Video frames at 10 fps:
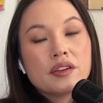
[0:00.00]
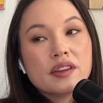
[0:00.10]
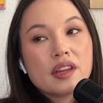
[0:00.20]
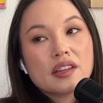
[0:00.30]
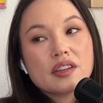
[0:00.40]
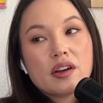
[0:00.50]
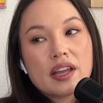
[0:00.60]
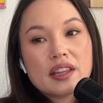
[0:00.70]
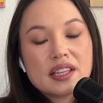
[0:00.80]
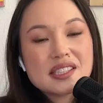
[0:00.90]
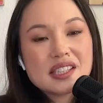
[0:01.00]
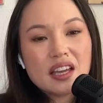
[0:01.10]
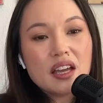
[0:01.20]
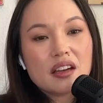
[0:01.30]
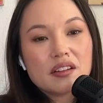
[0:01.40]
than that though i think that's
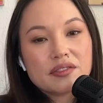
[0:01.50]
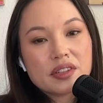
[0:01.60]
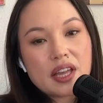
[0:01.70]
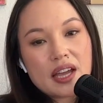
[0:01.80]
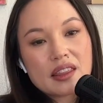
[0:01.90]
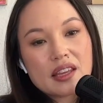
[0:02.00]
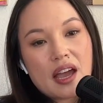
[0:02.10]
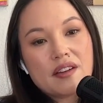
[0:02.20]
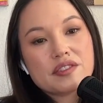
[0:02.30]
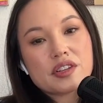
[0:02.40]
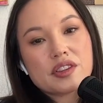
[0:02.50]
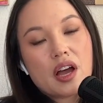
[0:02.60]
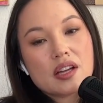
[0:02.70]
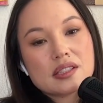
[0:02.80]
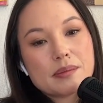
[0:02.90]
it for like the mm.
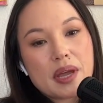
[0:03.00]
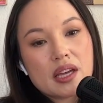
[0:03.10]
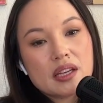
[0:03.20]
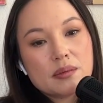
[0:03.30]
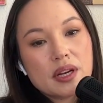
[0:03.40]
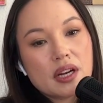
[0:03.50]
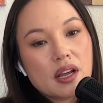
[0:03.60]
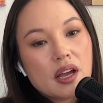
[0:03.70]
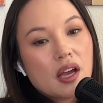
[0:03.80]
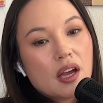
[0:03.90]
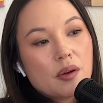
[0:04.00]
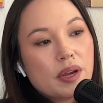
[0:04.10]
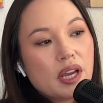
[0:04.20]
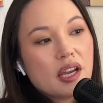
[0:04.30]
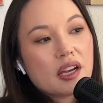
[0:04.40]
afterthoughts man we yes.